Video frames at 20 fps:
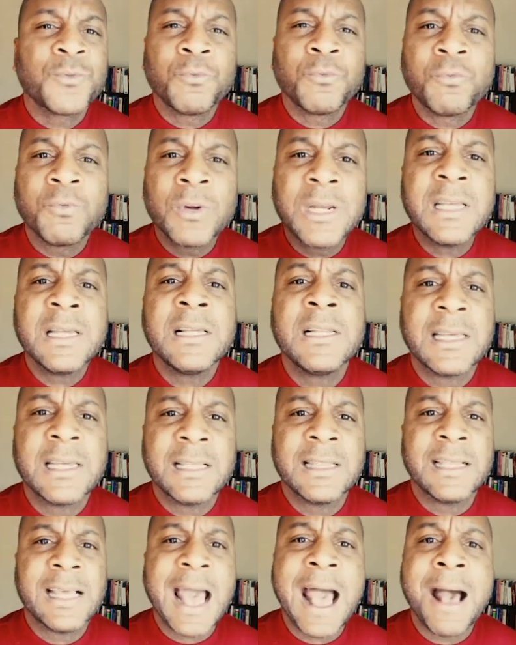really
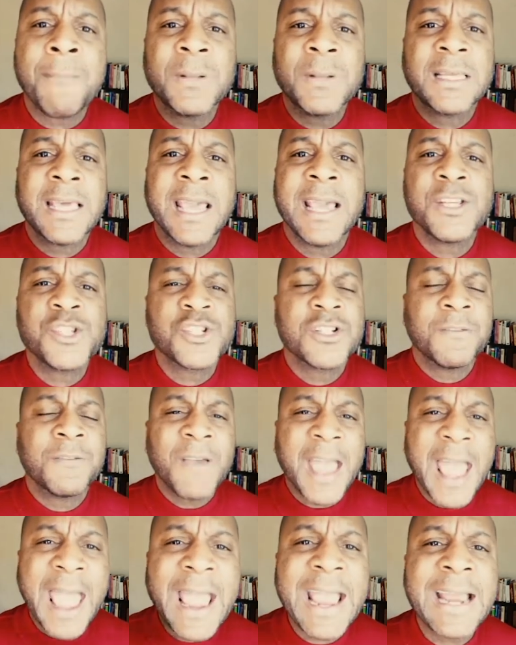the application of
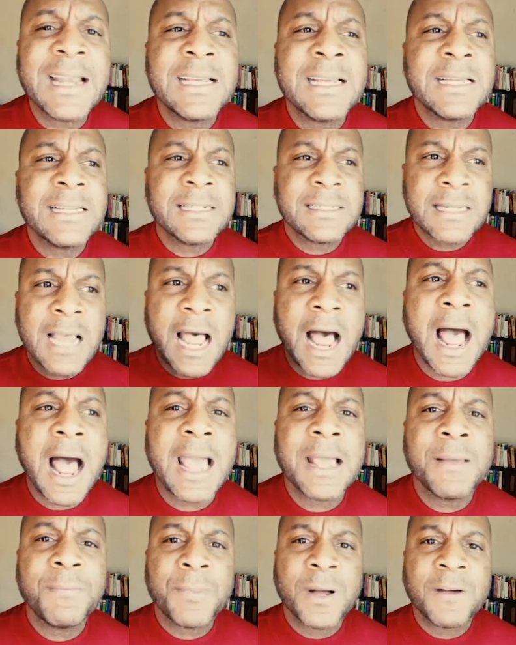any
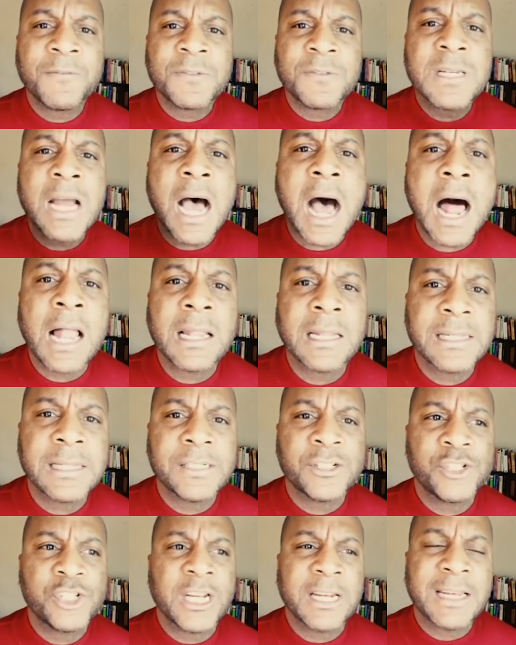type of
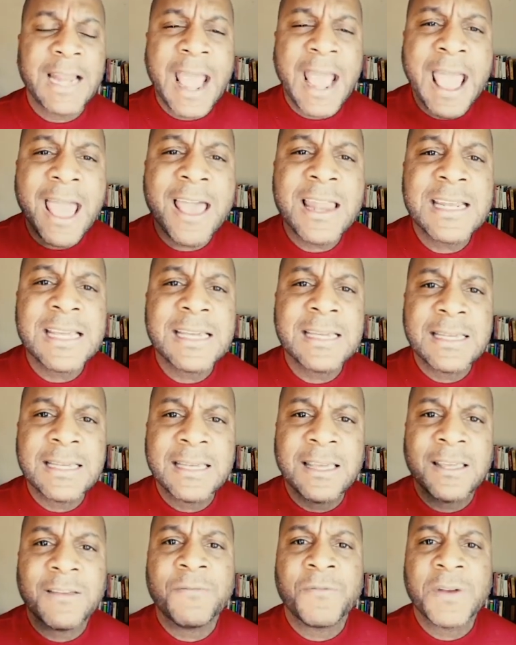knowledge in any
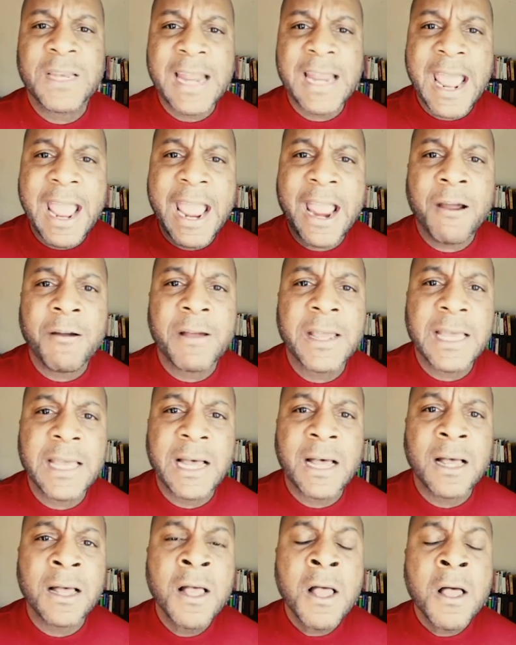given
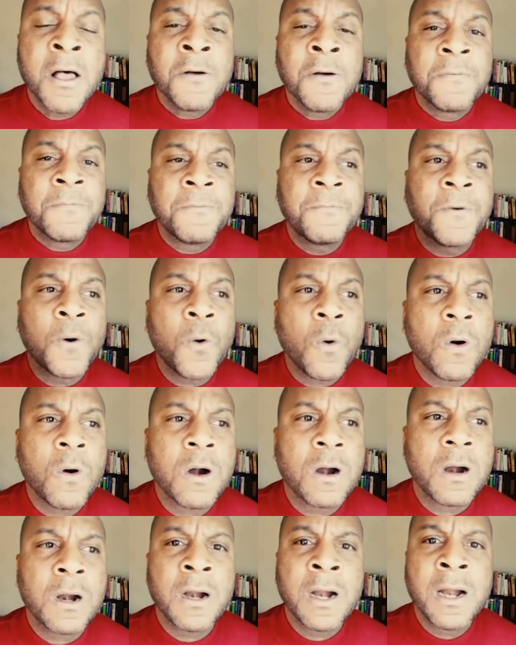area
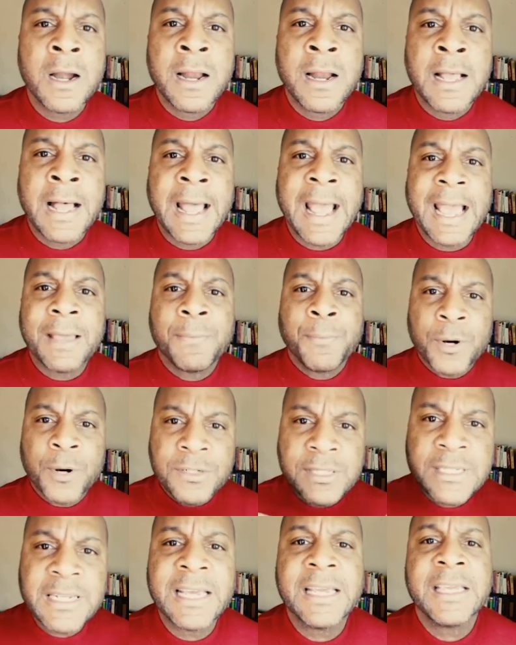for a
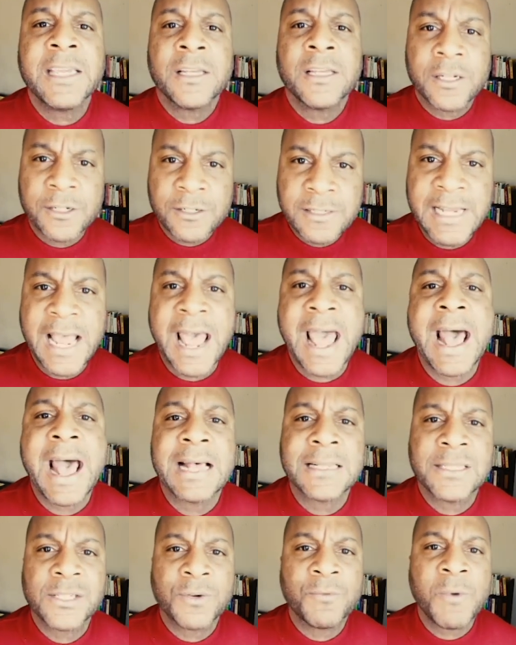particular
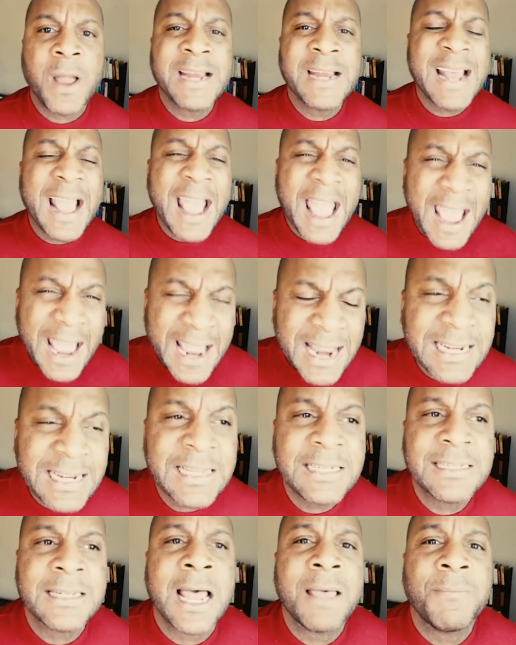task, right?
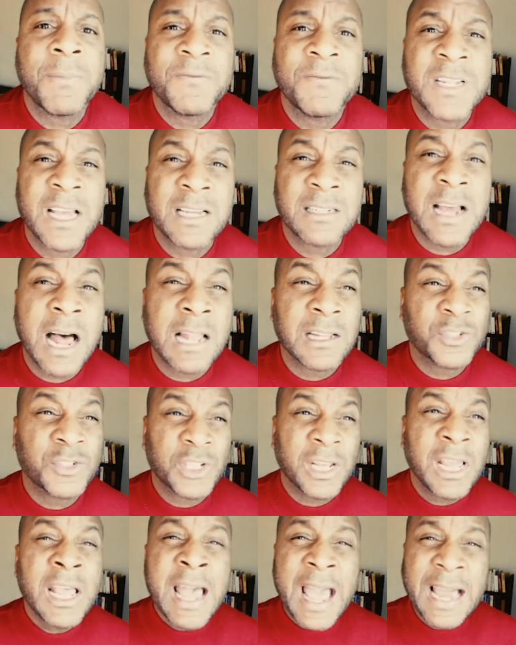Any type of
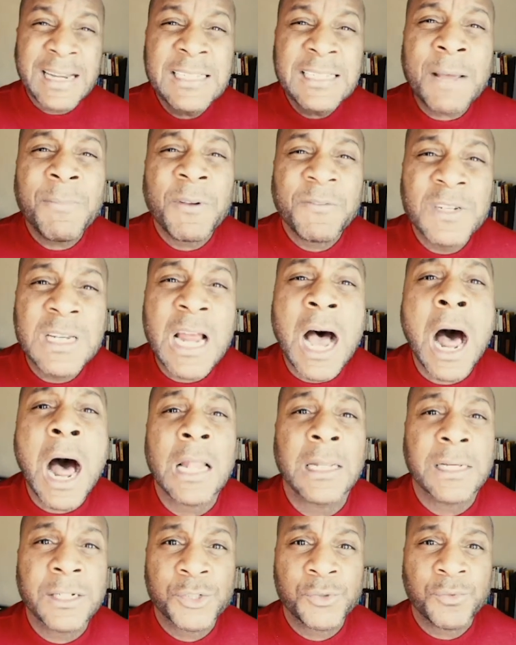technology, any type of
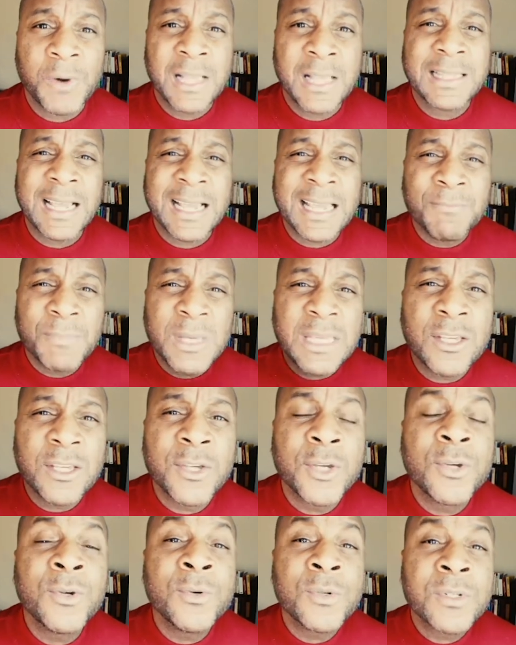knowledge, right, that can be
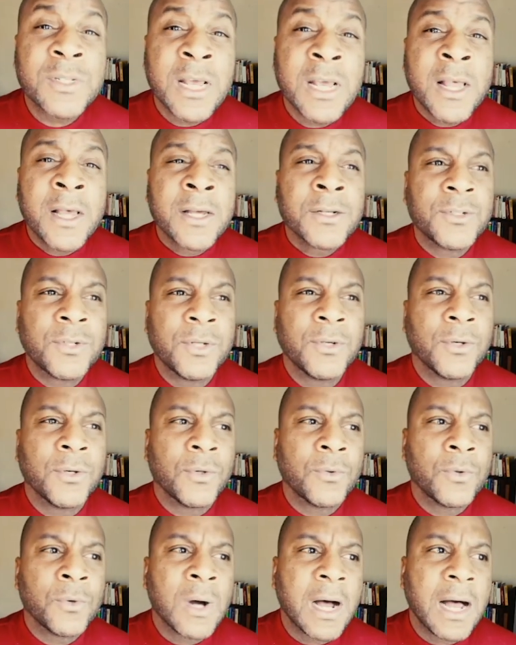used
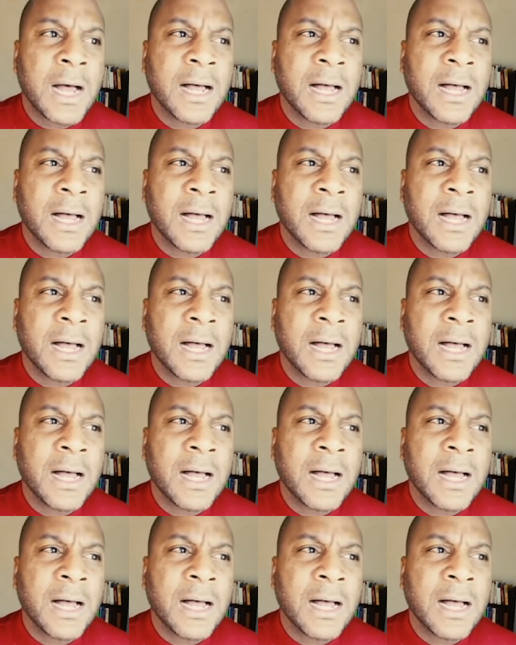to